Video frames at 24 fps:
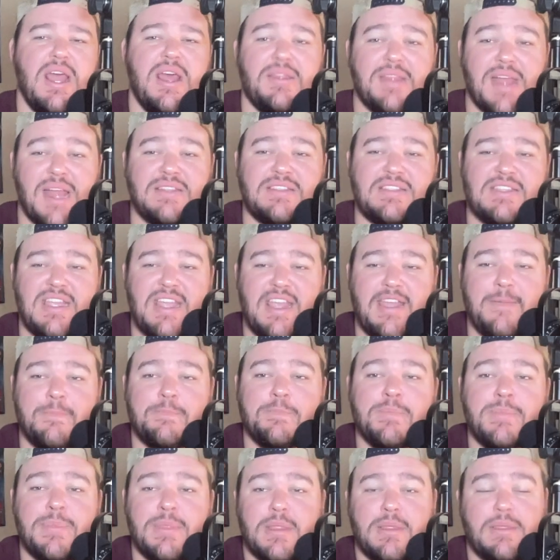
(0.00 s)
That team,
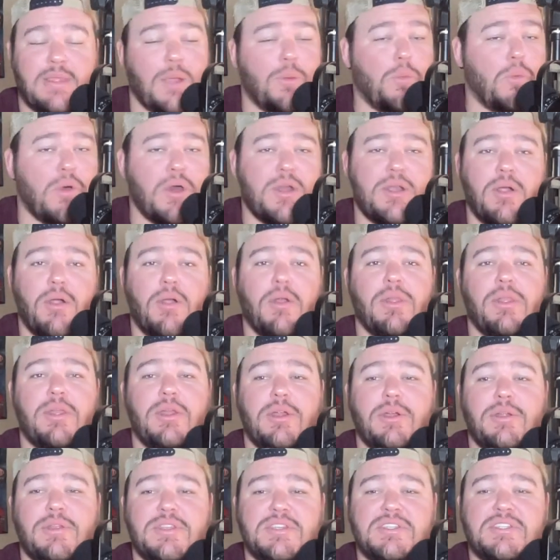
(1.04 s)
they won
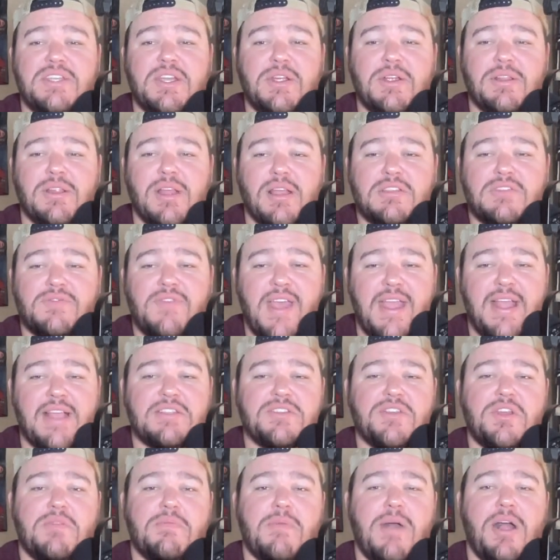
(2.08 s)
earlier this year at Las Vegas
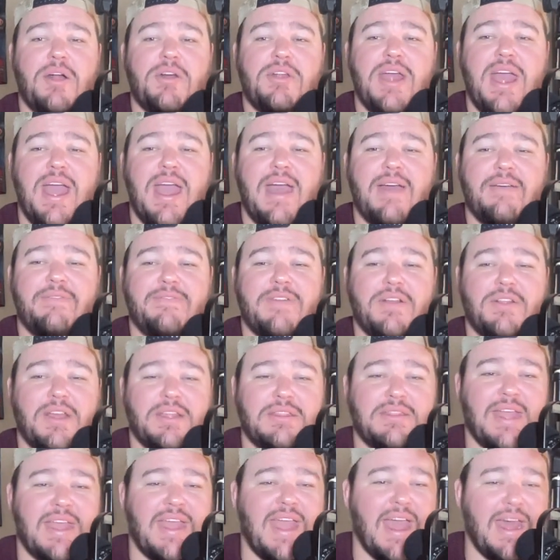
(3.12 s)
on a mile and a half. Felt
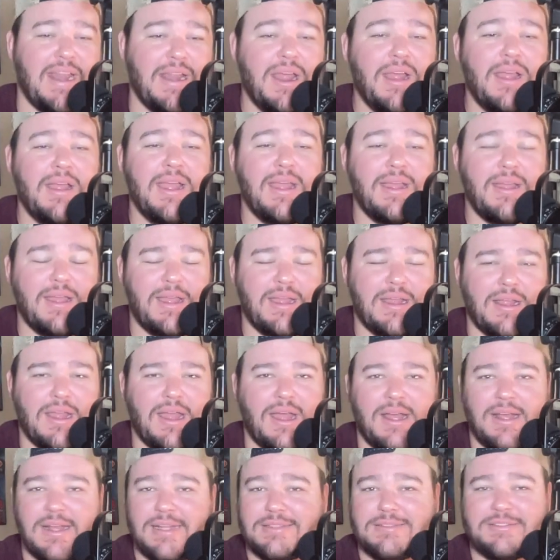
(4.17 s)
like they had
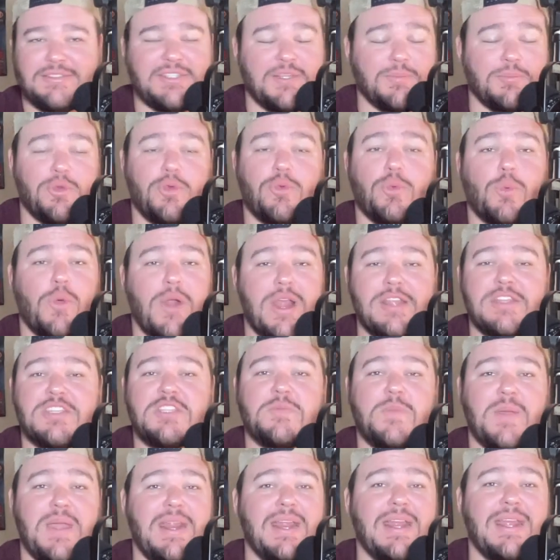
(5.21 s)
some great
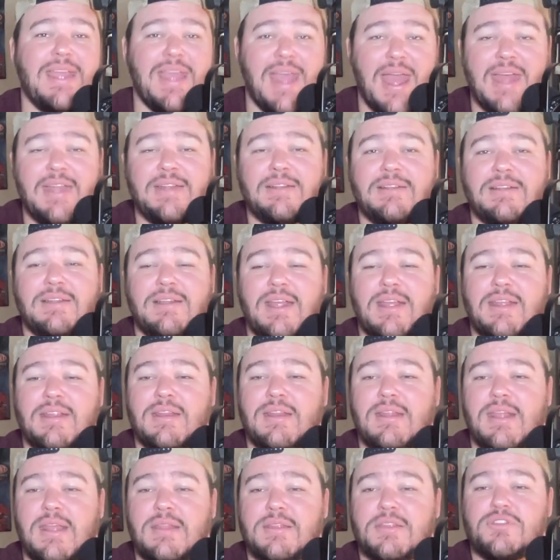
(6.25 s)
speed again
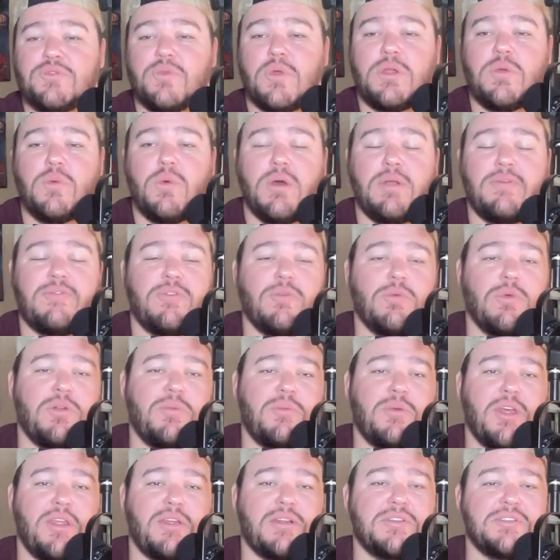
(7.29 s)
in the 21 for Wood
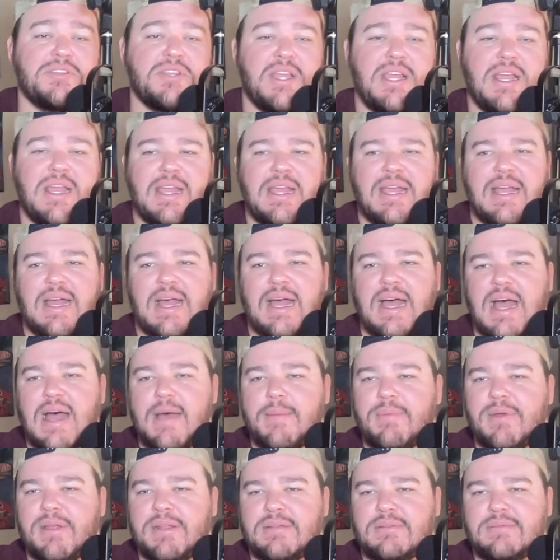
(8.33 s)
Brothers.
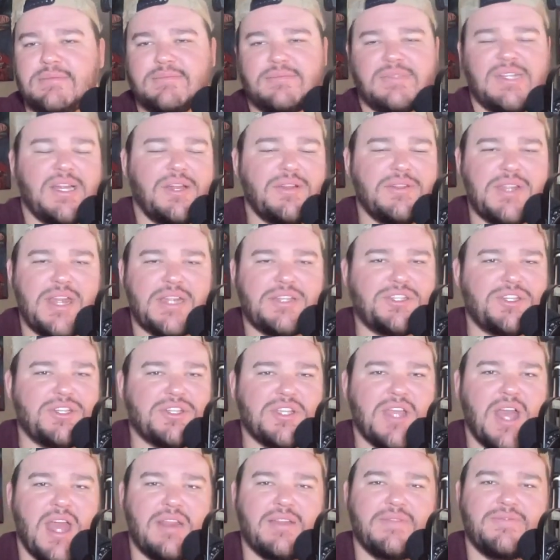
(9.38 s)
But, that's
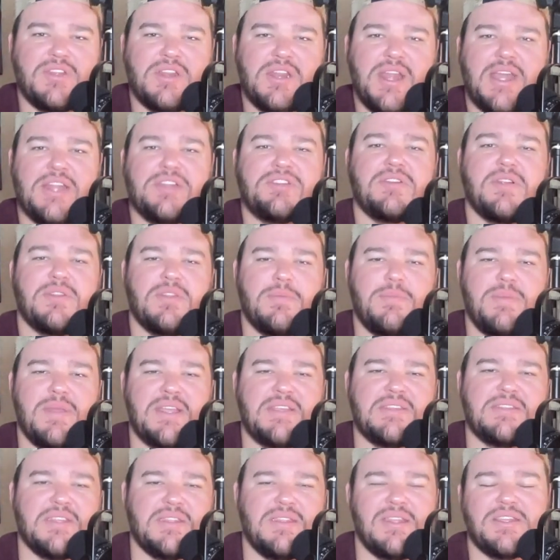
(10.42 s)
just kind of the nature of the
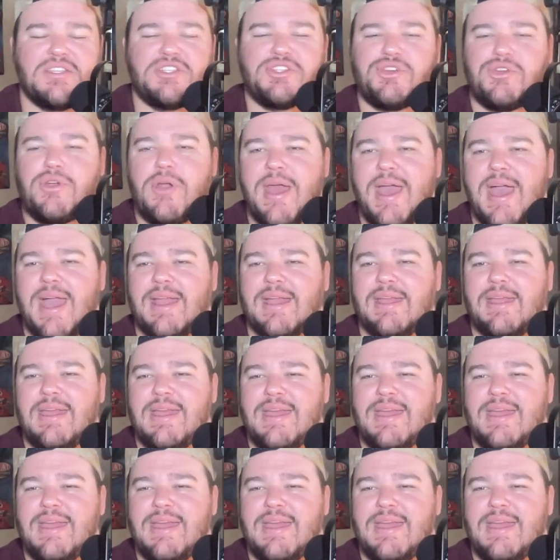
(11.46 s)
beast at this track.